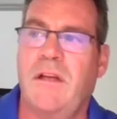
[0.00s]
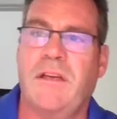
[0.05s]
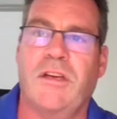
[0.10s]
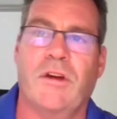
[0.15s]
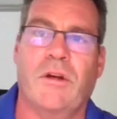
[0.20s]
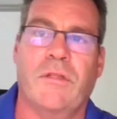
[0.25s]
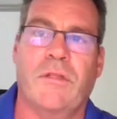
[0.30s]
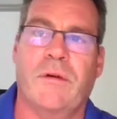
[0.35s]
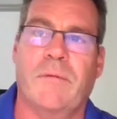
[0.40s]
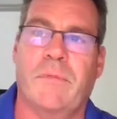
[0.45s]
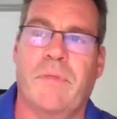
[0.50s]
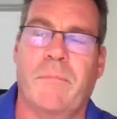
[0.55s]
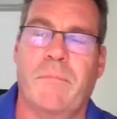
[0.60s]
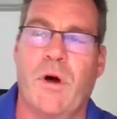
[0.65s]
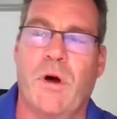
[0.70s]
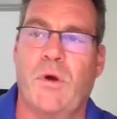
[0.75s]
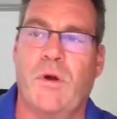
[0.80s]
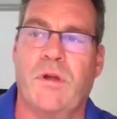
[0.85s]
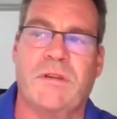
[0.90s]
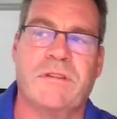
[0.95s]
the
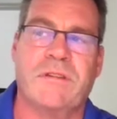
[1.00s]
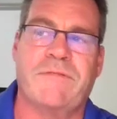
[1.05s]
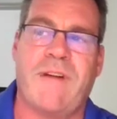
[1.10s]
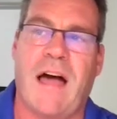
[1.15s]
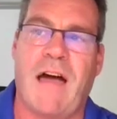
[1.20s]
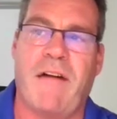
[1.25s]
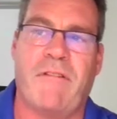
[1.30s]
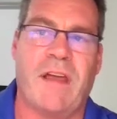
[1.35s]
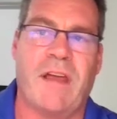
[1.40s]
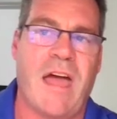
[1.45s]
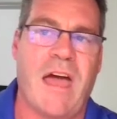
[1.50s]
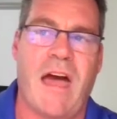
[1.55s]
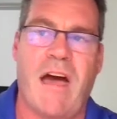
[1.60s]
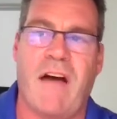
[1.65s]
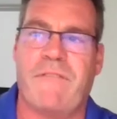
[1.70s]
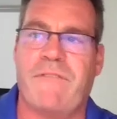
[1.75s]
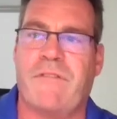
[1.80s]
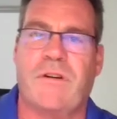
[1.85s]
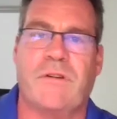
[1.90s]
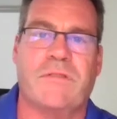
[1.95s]
bonus
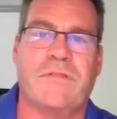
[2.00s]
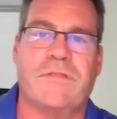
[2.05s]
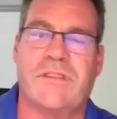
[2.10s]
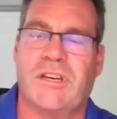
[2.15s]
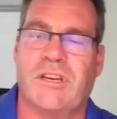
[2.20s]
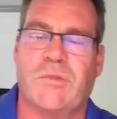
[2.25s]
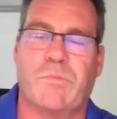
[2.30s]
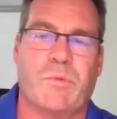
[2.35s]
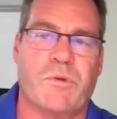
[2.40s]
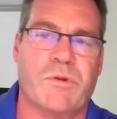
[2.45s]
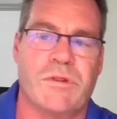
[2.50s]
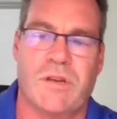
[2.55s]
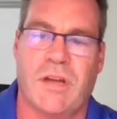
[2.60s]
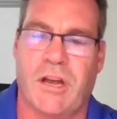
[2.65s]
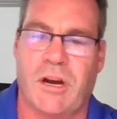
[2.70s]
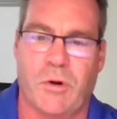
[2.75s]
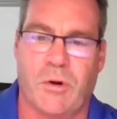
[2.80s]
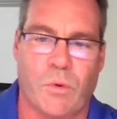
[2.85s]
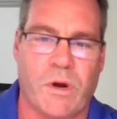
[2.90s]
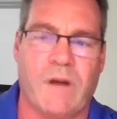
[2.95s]
5.5 or
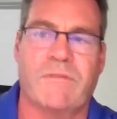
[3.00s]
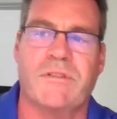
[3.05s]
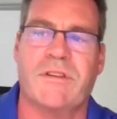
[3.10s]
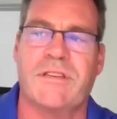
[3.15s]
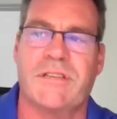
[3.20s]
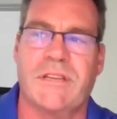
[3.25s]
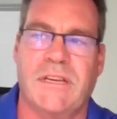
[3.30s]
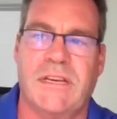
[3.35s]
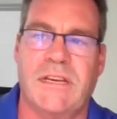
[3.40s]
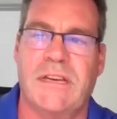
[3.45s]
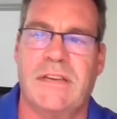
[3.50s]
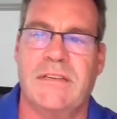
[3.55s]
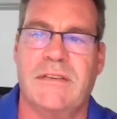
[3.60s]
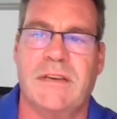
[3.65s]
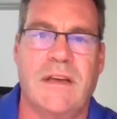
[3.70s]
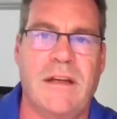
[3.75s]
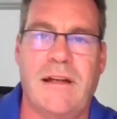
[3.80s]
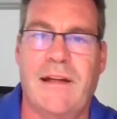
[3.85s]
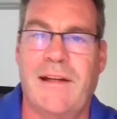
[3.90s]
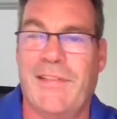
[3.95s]
6% or whatever CDs,
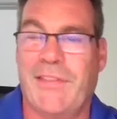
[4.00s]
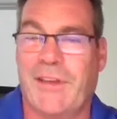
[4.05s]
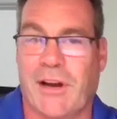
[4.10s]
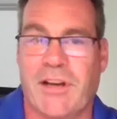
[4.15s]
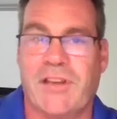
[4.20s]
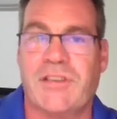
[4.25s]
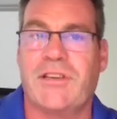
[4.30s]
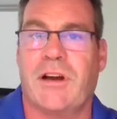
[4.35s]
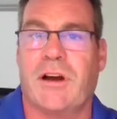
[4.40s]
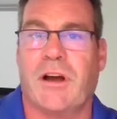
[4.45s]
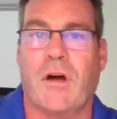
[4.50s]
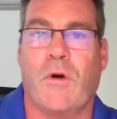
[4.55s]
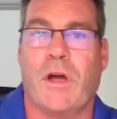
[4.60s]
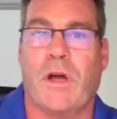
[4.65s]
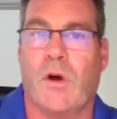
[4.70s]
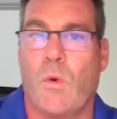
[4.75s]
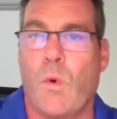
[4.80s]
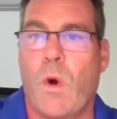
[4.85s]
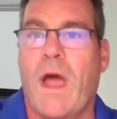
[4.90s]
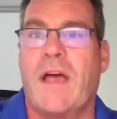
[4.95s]
they're going to start
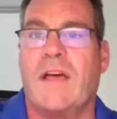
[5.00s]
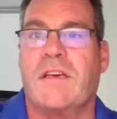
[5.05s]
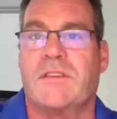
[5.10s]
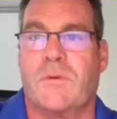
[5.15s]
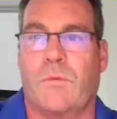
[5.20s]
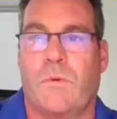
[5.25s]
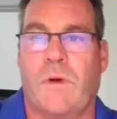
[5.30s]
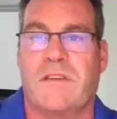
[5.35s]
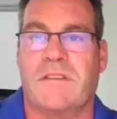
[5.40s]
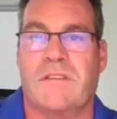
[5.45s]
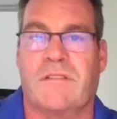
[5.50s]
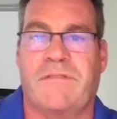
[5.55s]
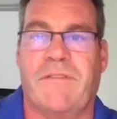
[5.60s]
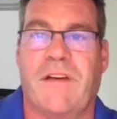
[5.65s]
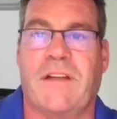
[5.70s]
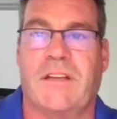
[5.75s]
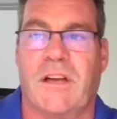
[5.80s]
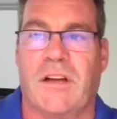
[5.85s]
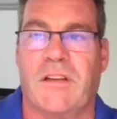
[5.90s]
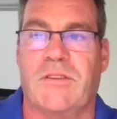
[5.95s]
going away as the
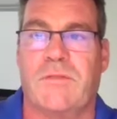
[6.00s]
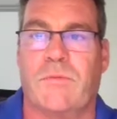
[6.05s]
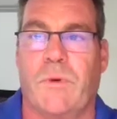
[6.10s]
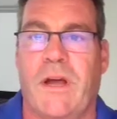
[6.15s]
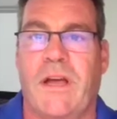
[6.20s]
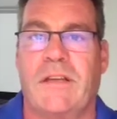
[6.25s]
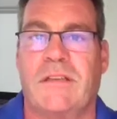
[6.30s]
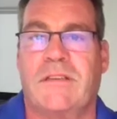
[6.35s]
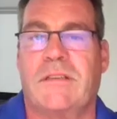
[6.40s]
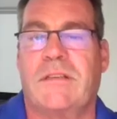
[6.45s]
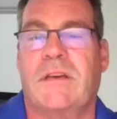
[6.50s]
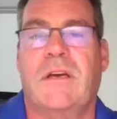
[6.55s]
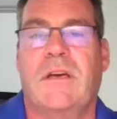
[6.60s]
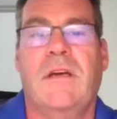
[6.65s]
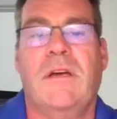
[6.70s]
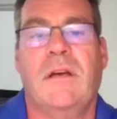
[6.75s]
Fed cuts rates,